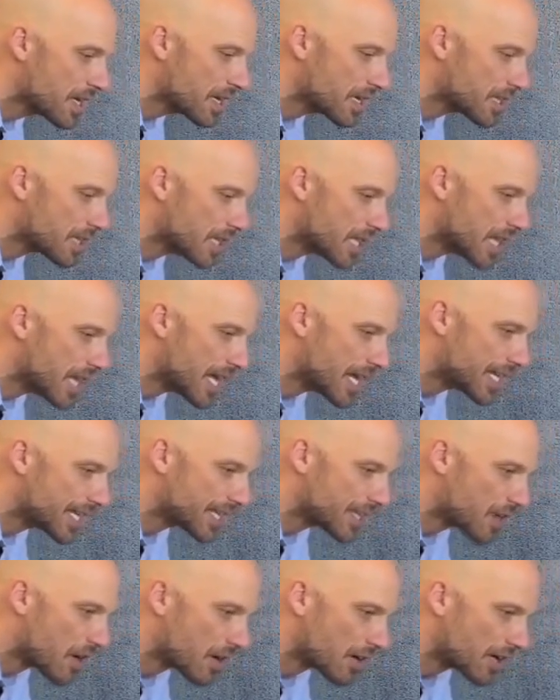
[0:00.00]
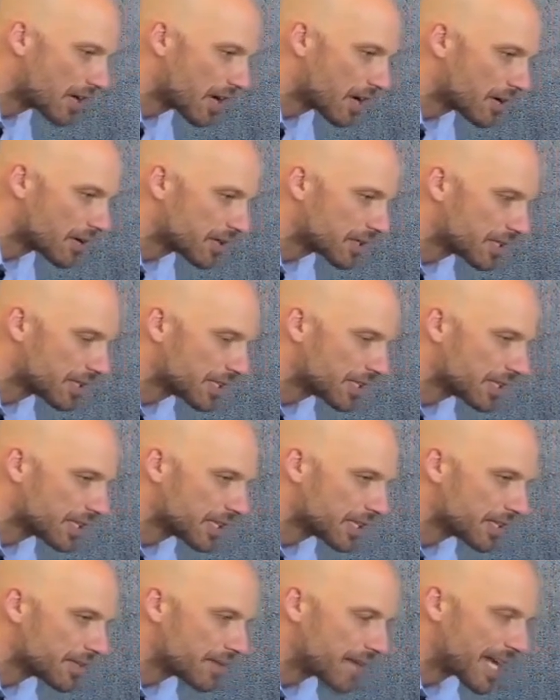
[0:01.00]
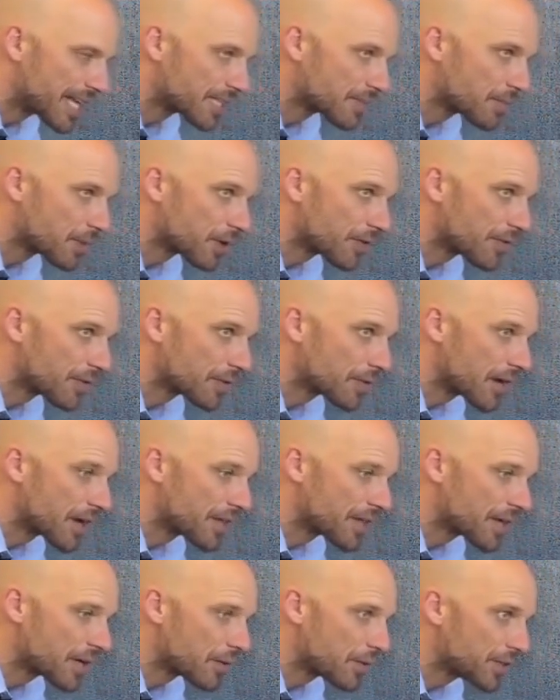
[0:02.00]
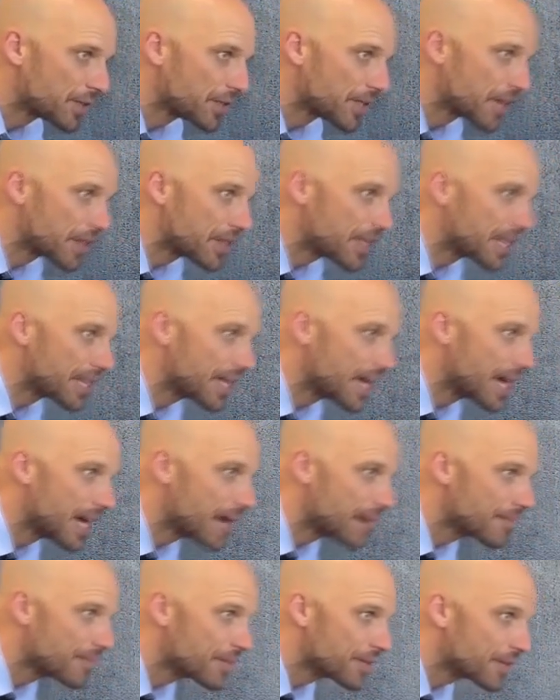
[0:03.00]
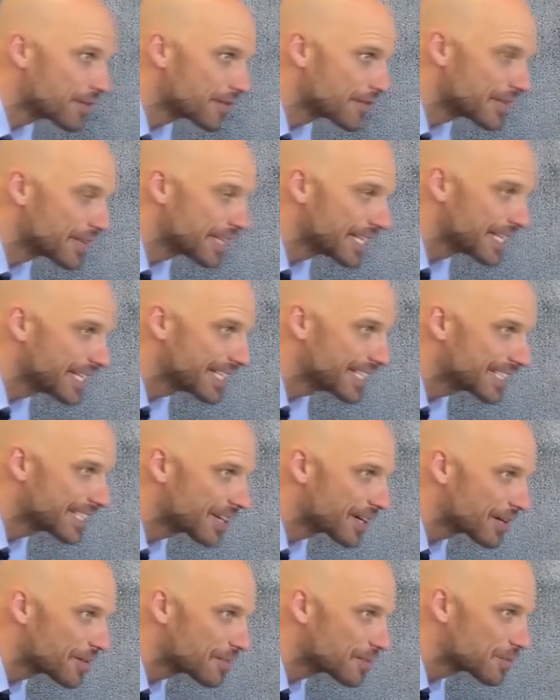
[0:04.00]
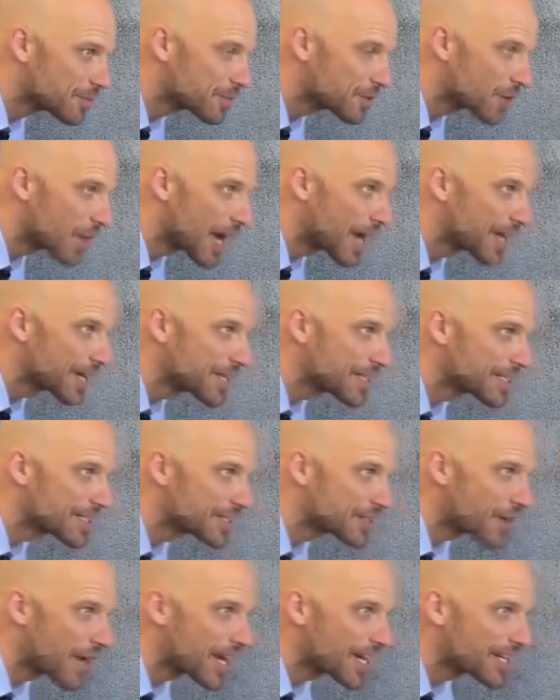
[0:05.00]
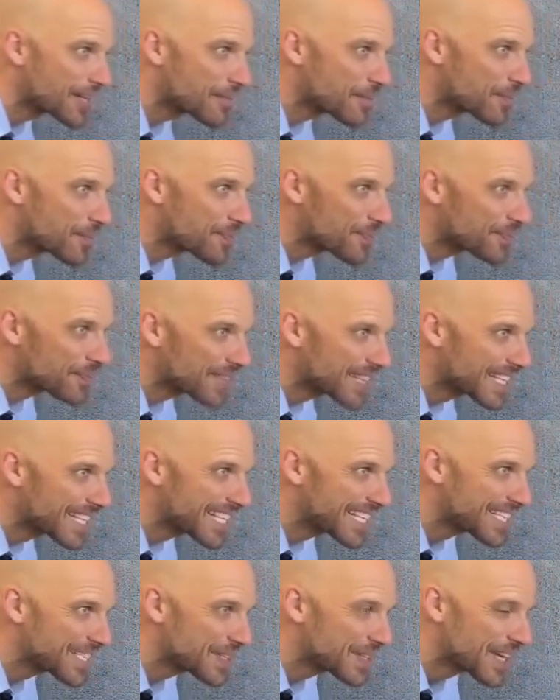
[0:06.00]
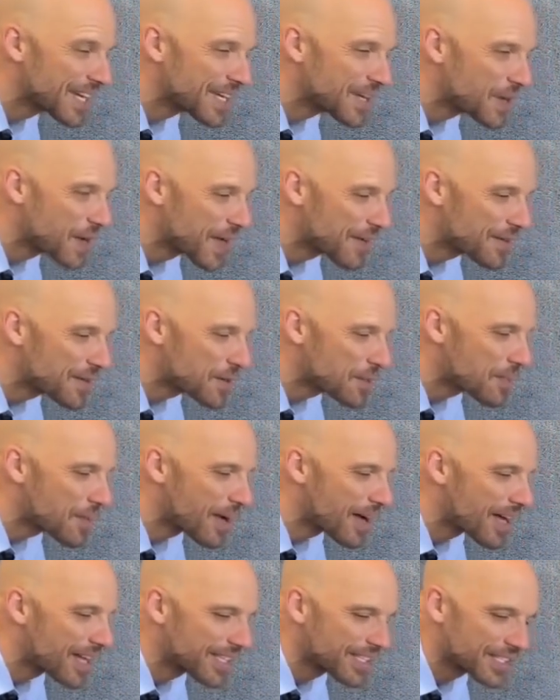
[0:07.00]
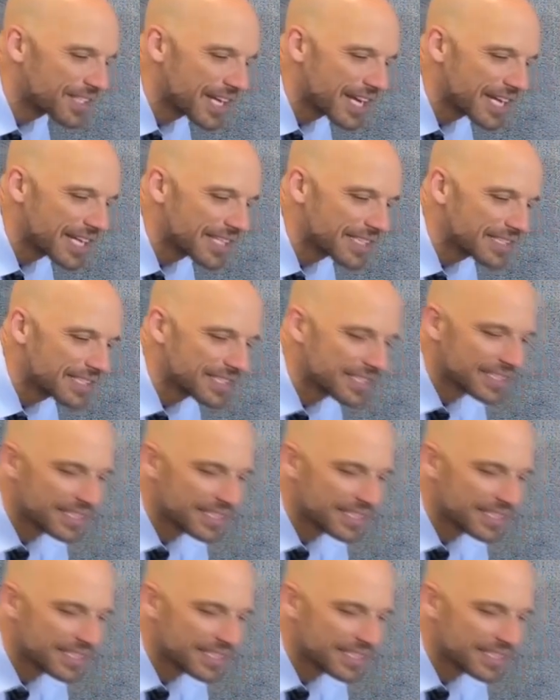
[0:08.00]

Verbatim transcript: Letting it all go. Good. That's perfect right there. We'll do it at the no. Your feet. I'm so sorry. To, I'm so to, sorry. It's okay. You don't have to apologize.